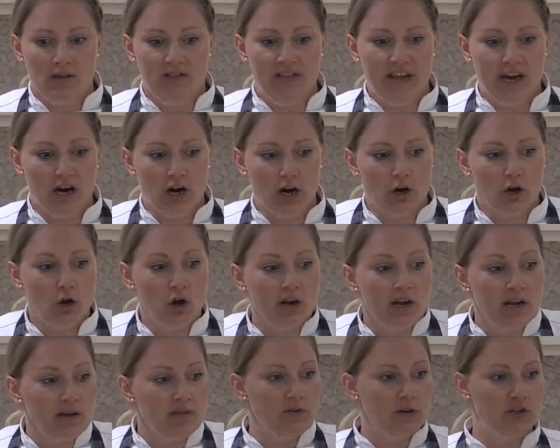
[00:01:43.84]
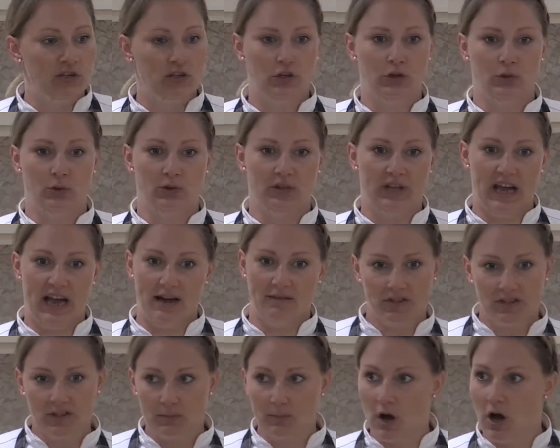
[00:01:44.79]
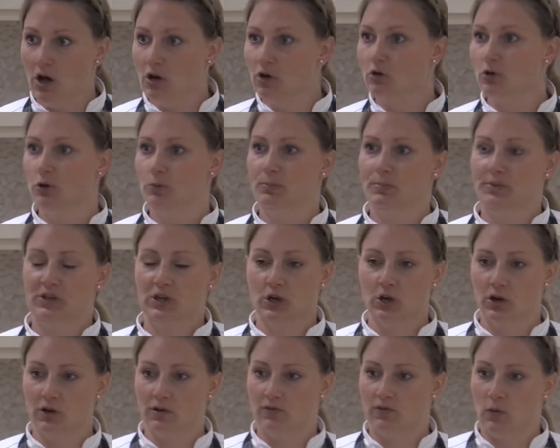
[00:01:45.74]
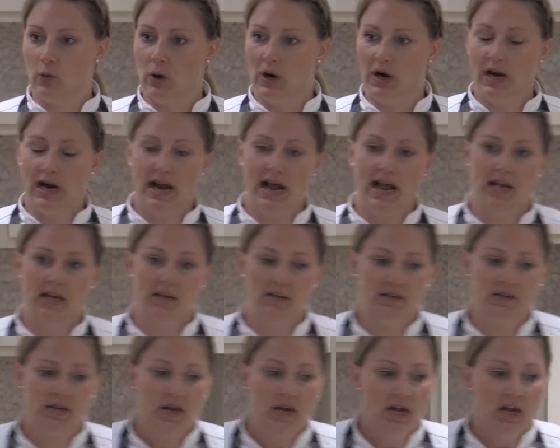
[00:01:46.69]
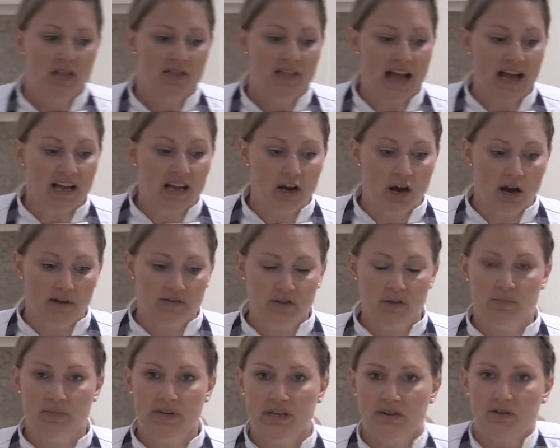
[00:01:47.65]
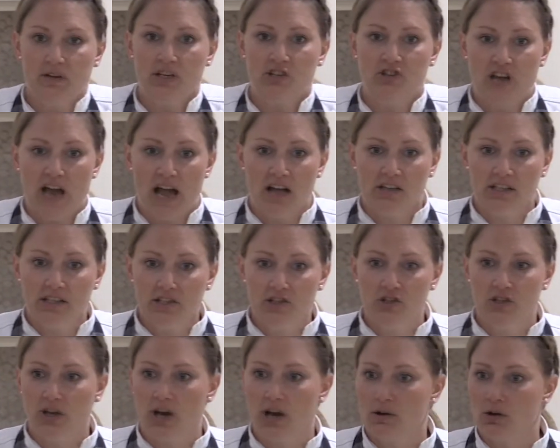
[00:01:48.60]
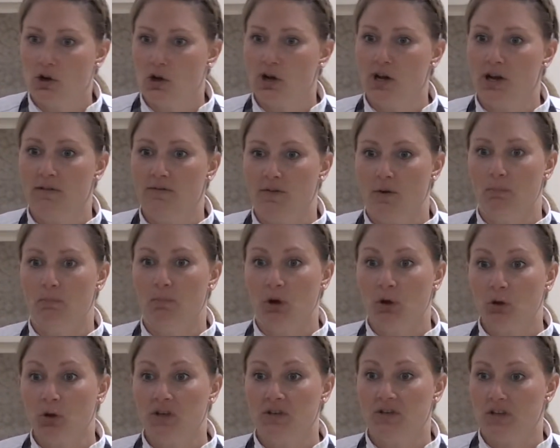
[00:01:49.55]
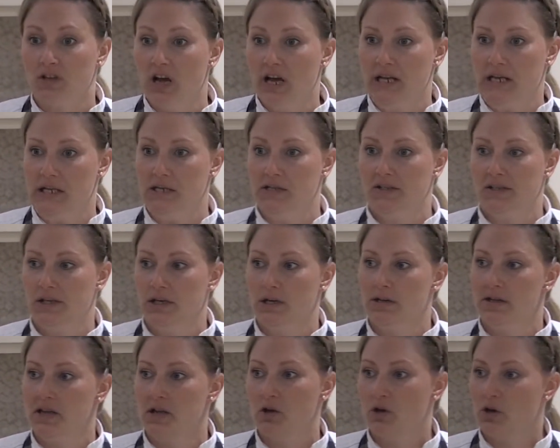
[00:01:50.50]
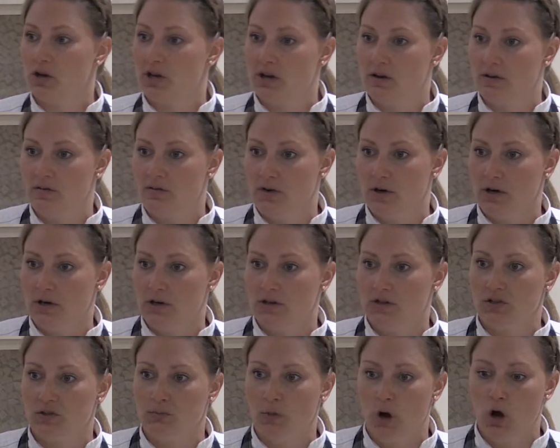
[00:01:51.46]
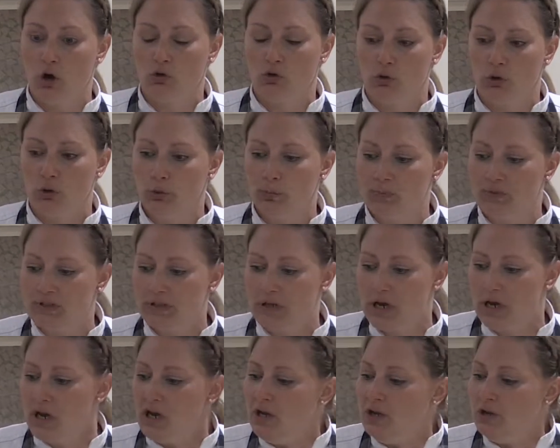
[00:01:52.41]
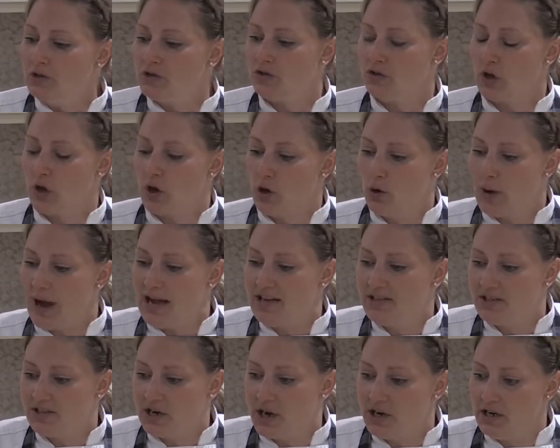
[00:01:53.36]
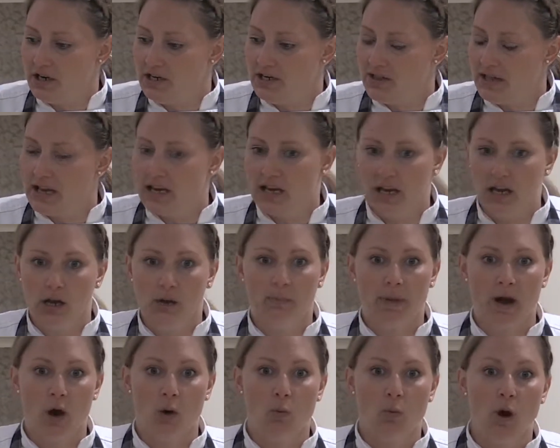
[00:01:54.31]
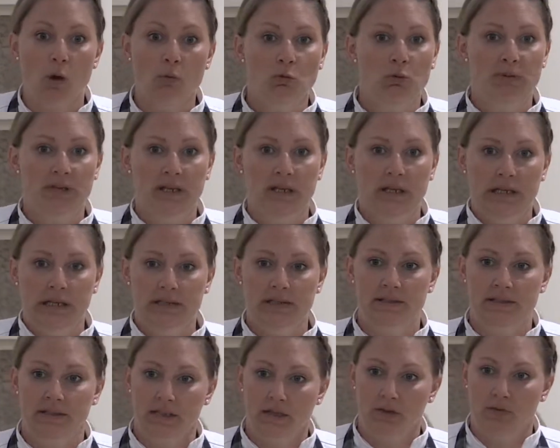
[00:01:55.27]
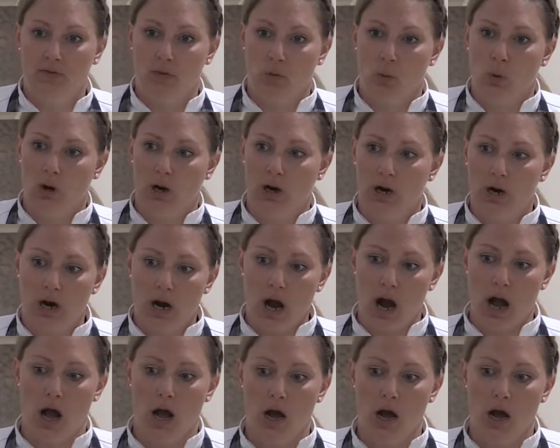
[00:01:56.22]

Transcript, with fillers: they're cooking for two. They have a small group to cook for, and that can often be a real challenge. Cooking for bulk is a lot easier than cooking for small groups. So I started thinking about what would be easy for